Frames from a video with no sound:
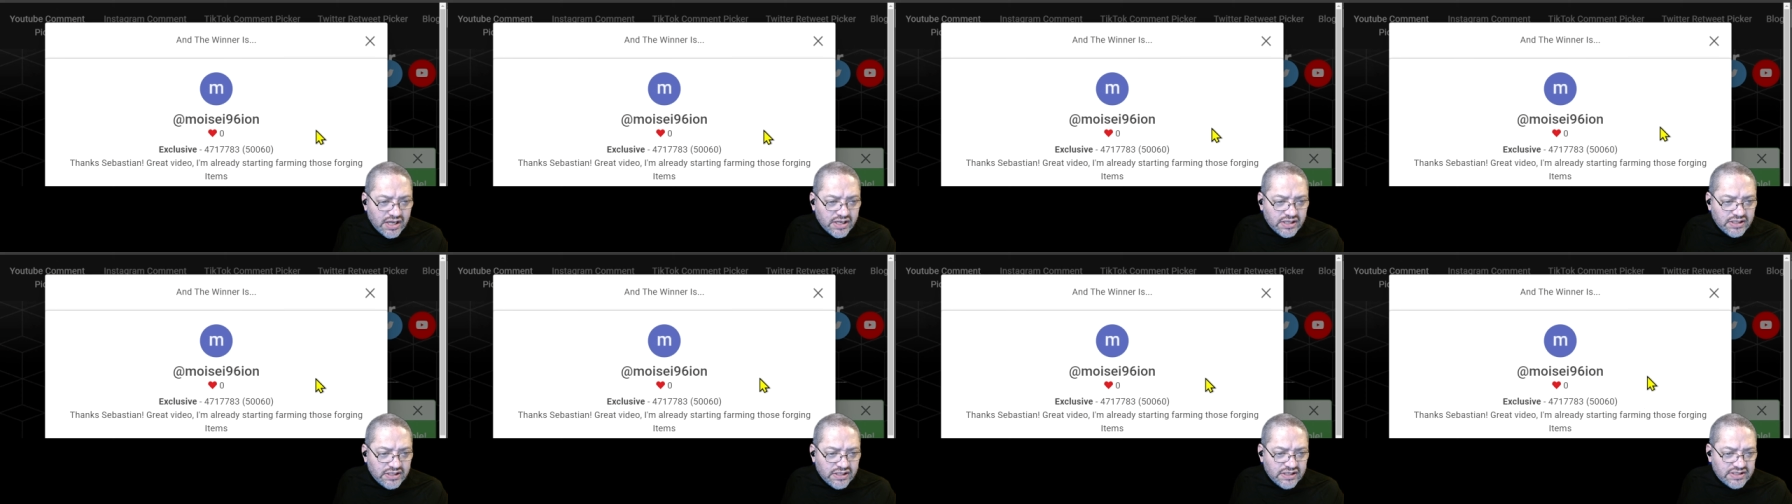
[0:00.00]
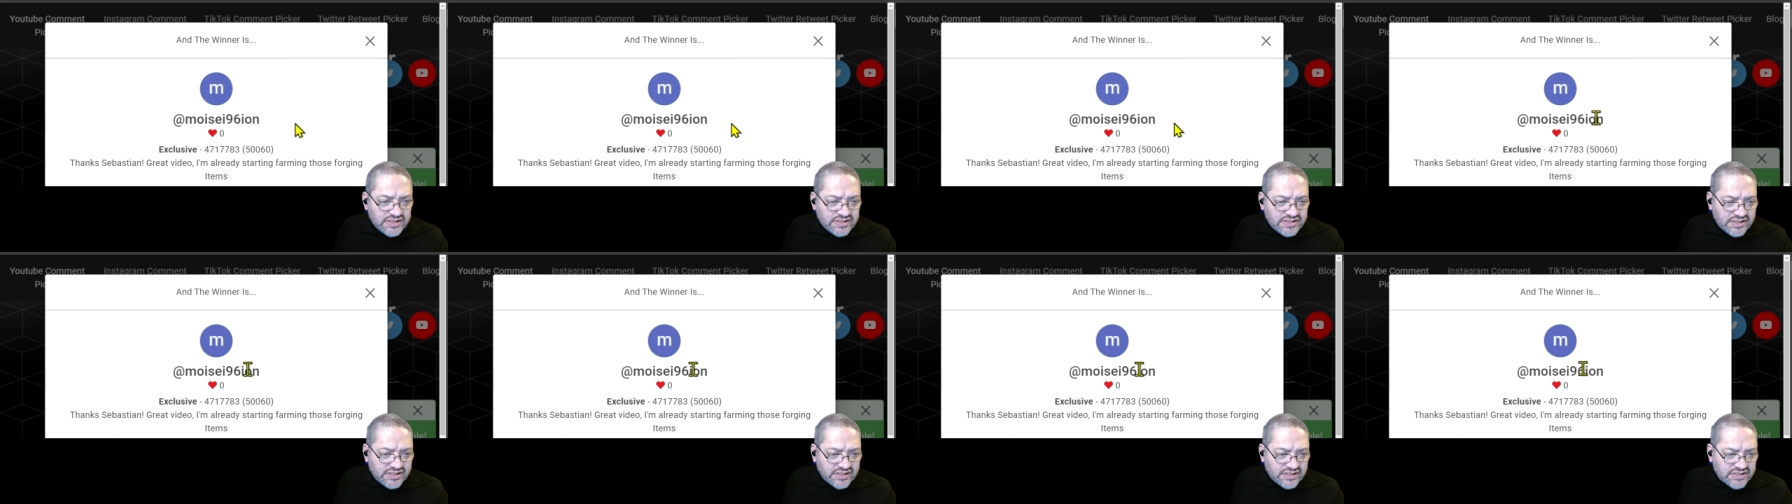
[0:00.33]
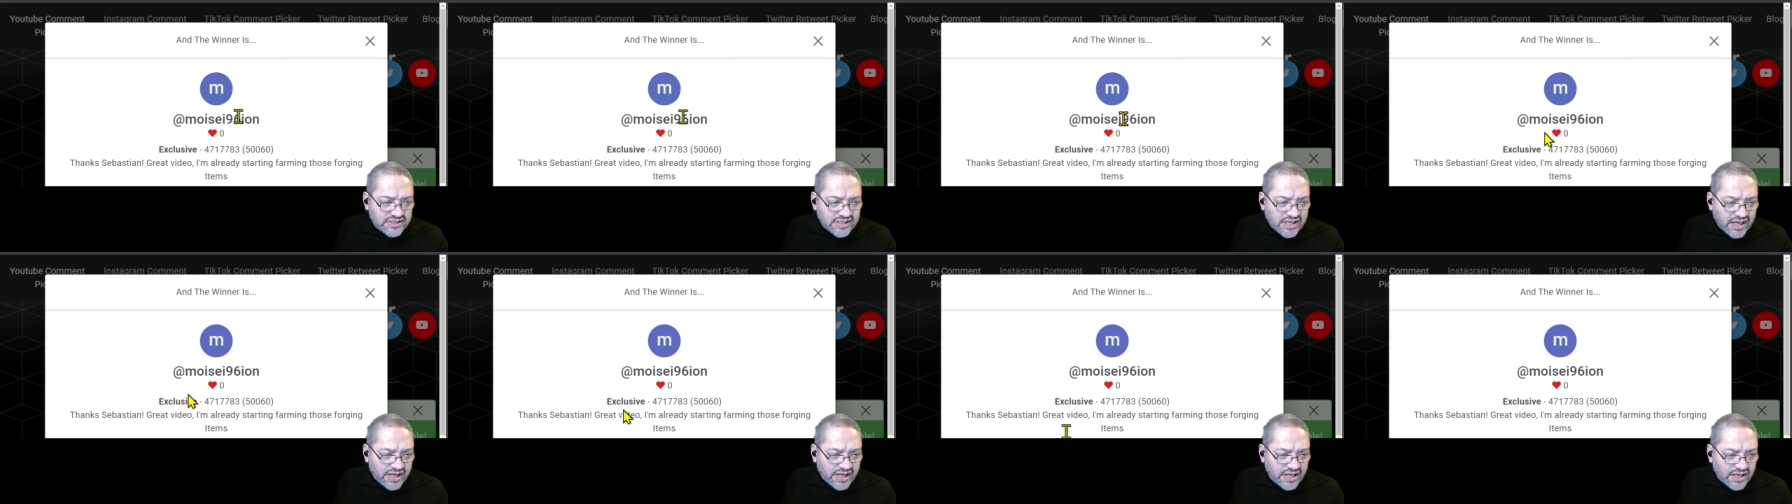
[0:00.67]

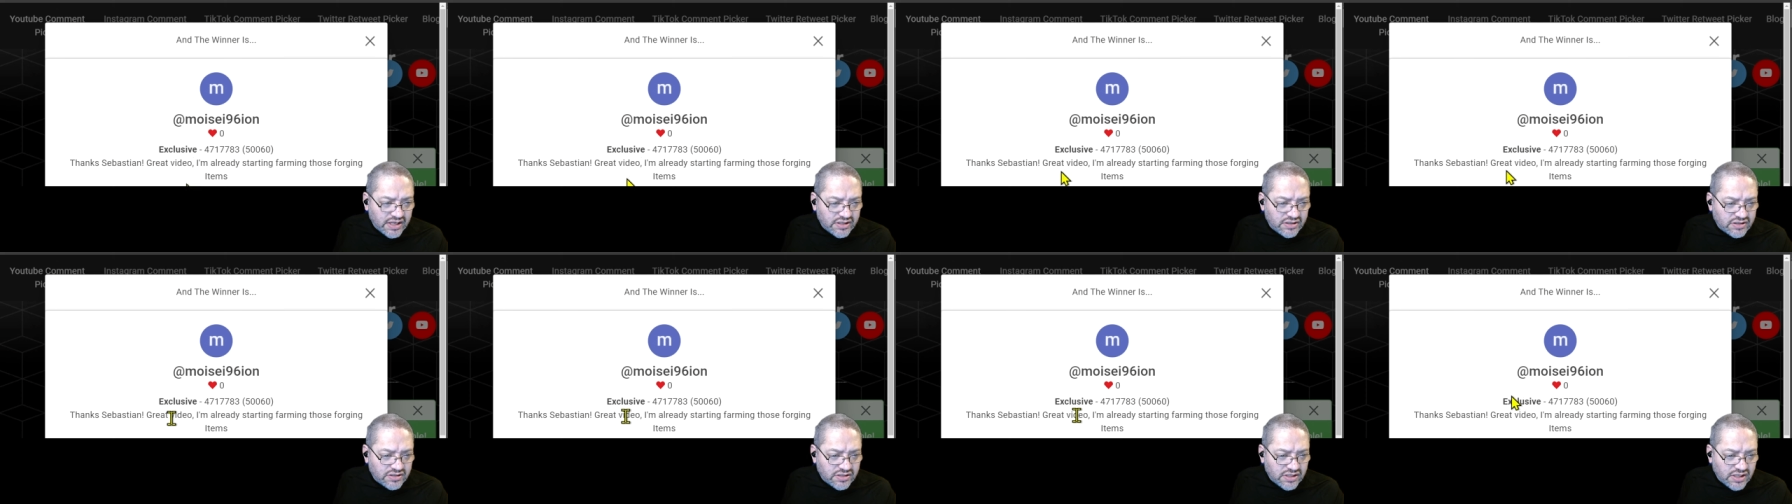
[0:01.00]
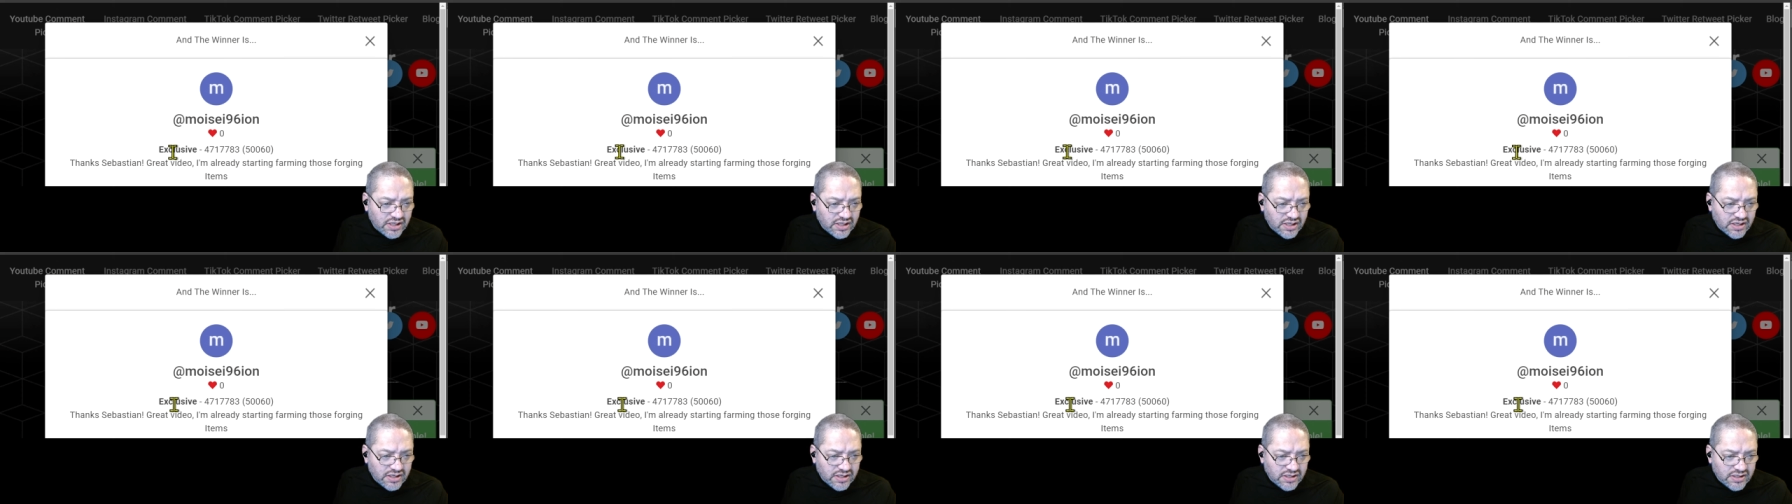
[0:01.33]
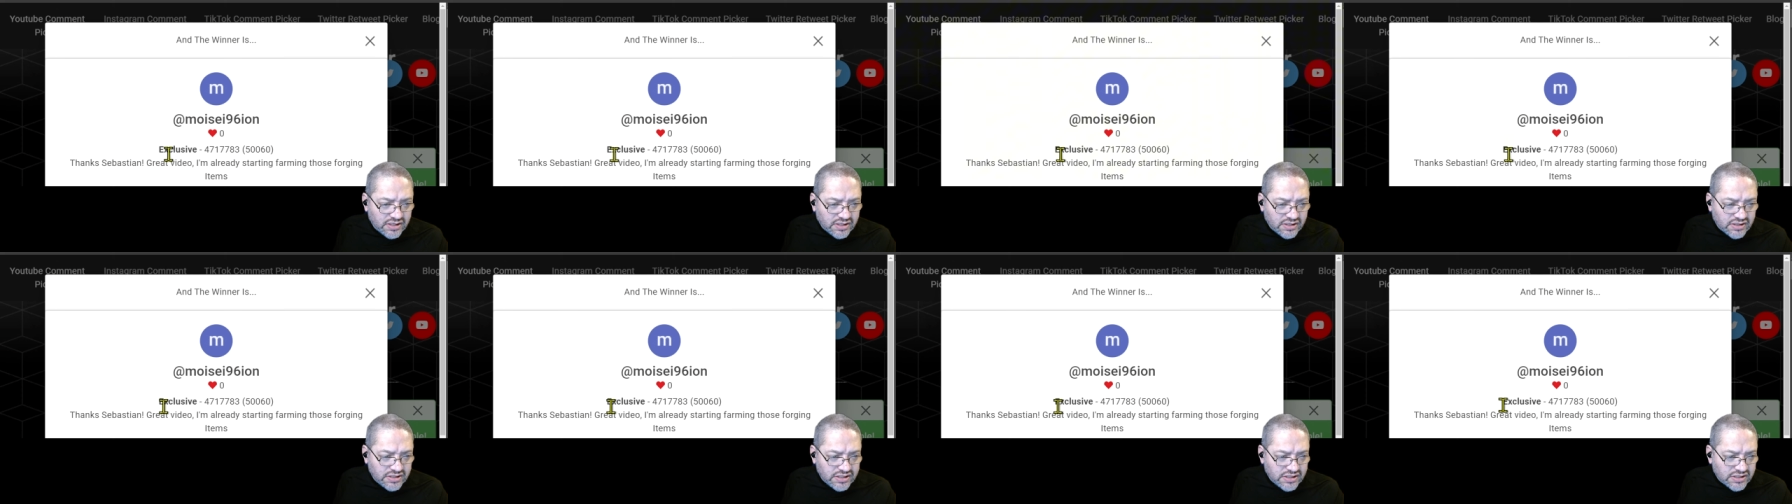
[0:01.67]
I96 Ion,
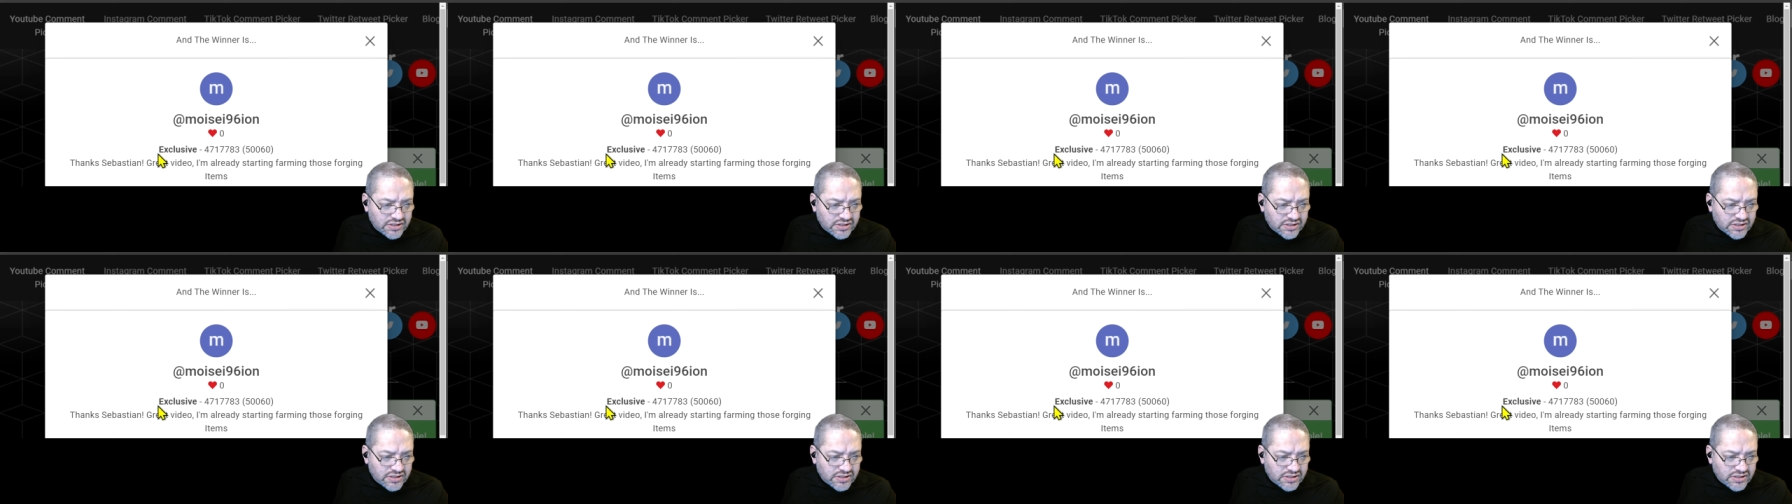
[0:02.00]
uh,